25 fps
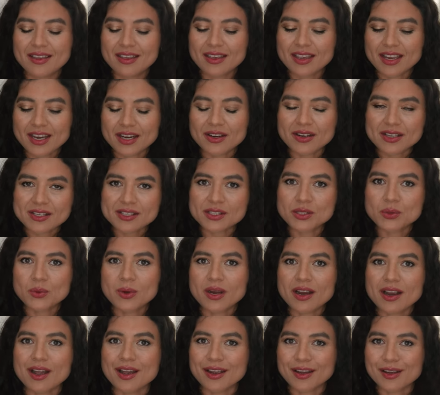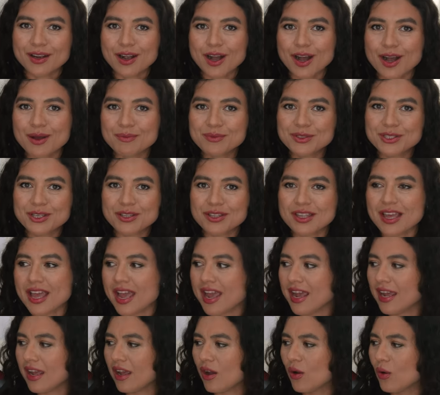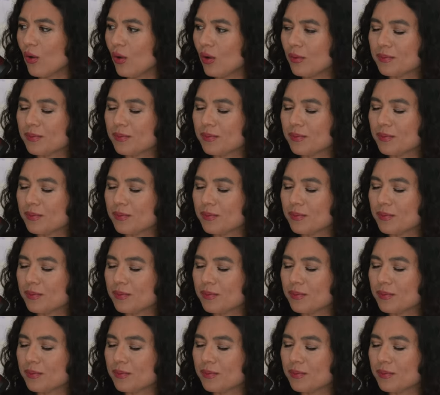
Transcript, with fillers: Here is where I come today,